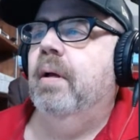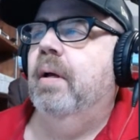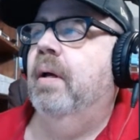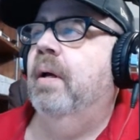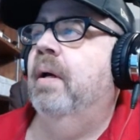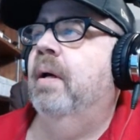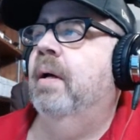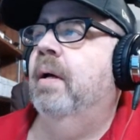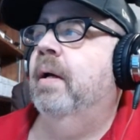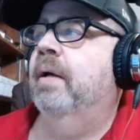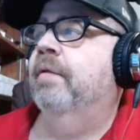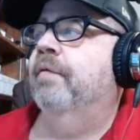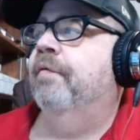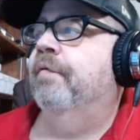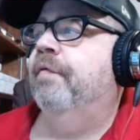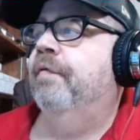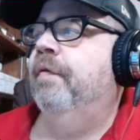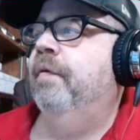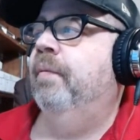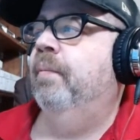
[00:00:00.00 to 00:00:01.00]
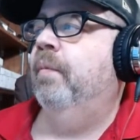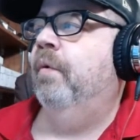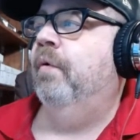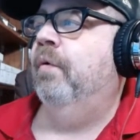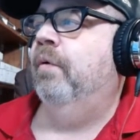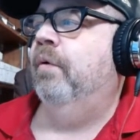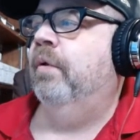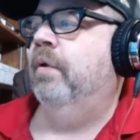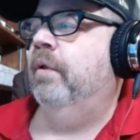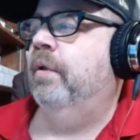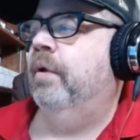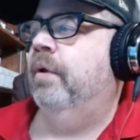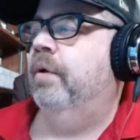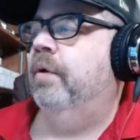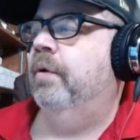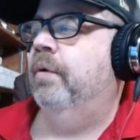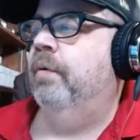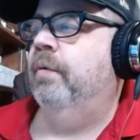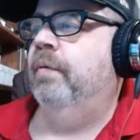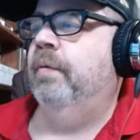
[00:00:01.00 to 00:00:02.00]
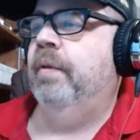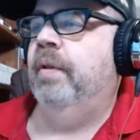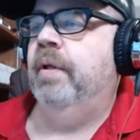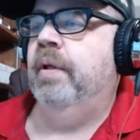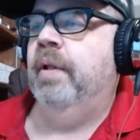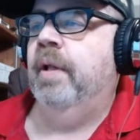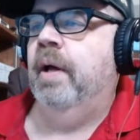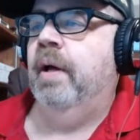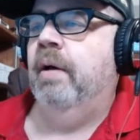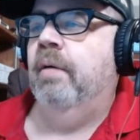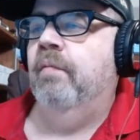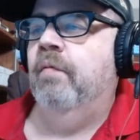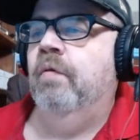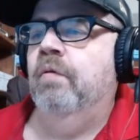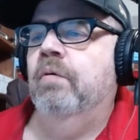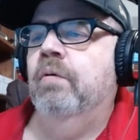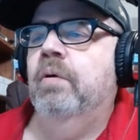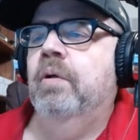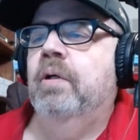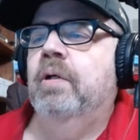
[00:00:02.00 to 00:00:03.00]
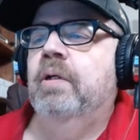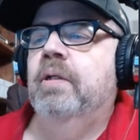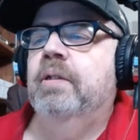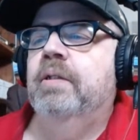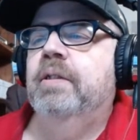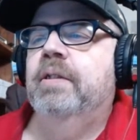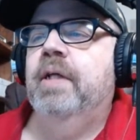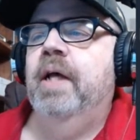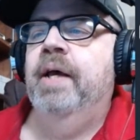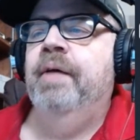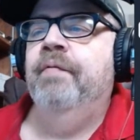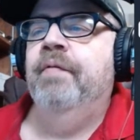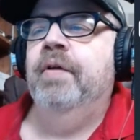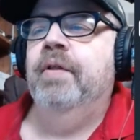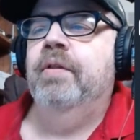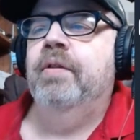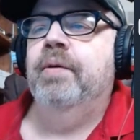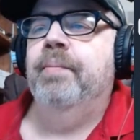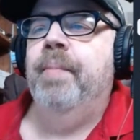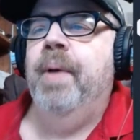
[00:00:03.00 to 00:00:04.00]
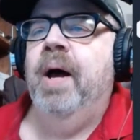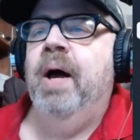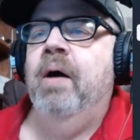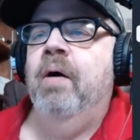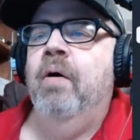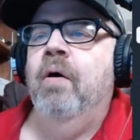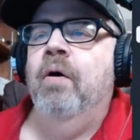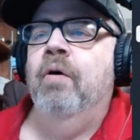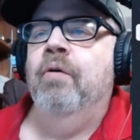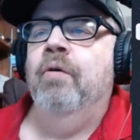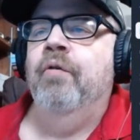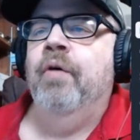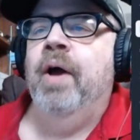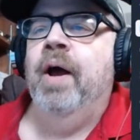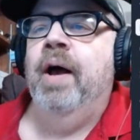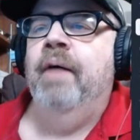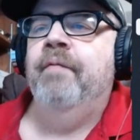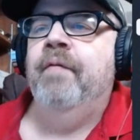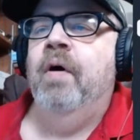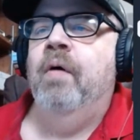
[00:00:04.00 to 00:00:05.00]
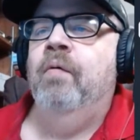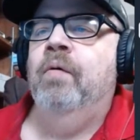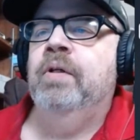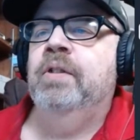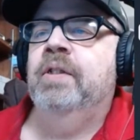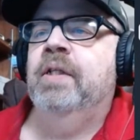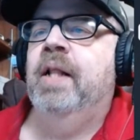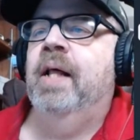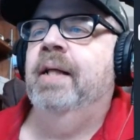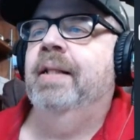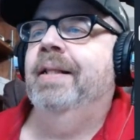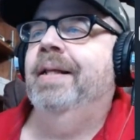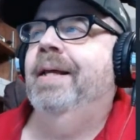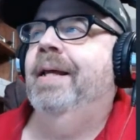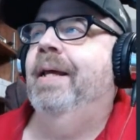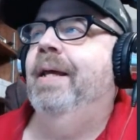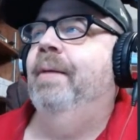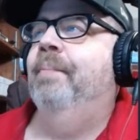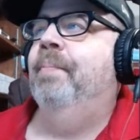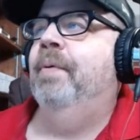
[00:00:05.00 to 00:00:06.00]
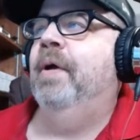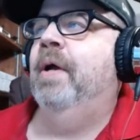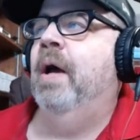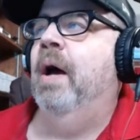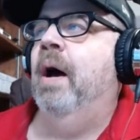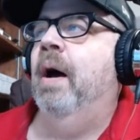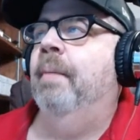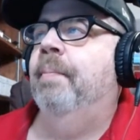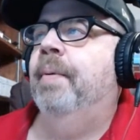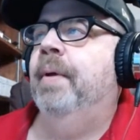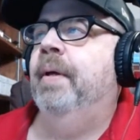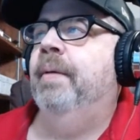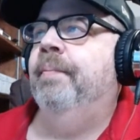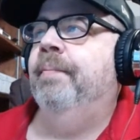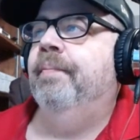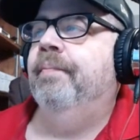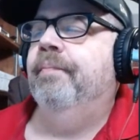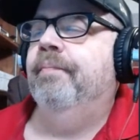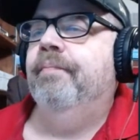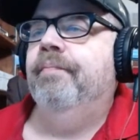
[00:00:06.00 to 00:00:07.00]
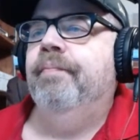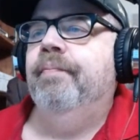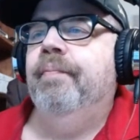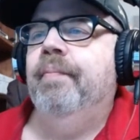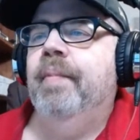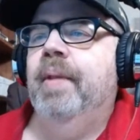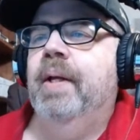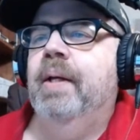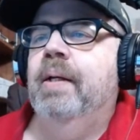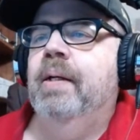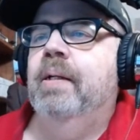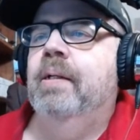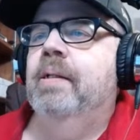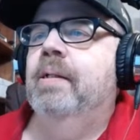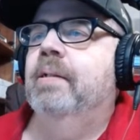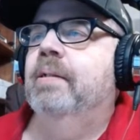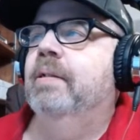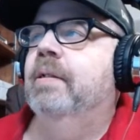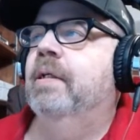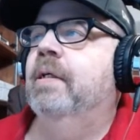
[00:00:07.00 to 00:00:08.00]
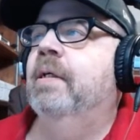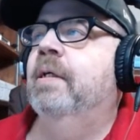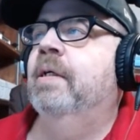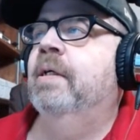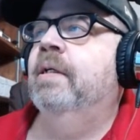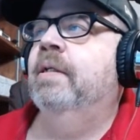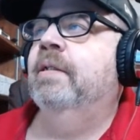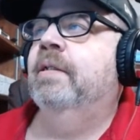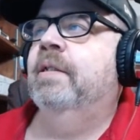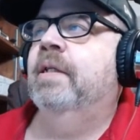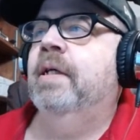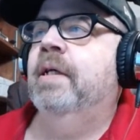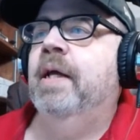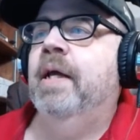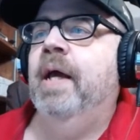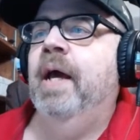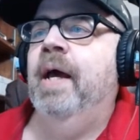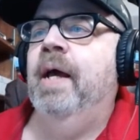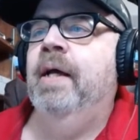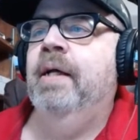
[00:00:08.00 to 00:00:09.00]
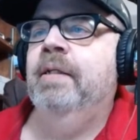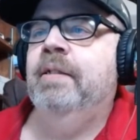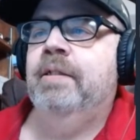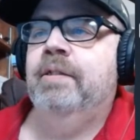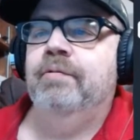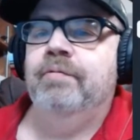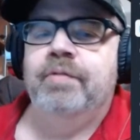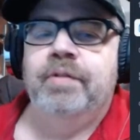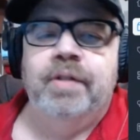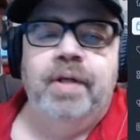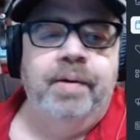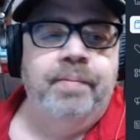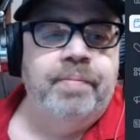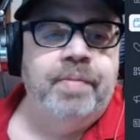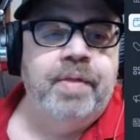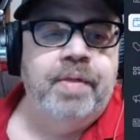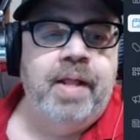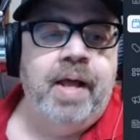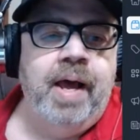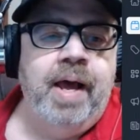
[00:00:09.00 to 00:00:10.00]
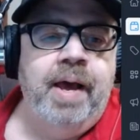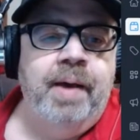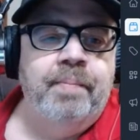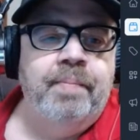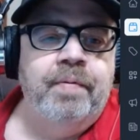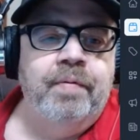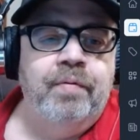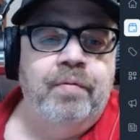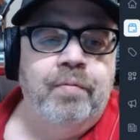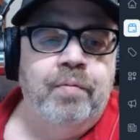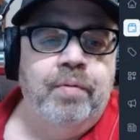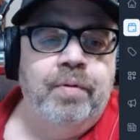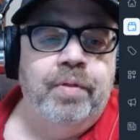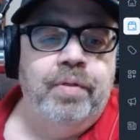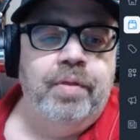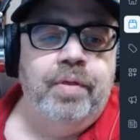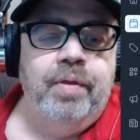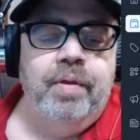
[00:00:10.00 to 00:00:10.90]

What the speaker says: I got a few more to do, and then I will save it to my hard drive. I always like to keep a copy, just in case if something happens with,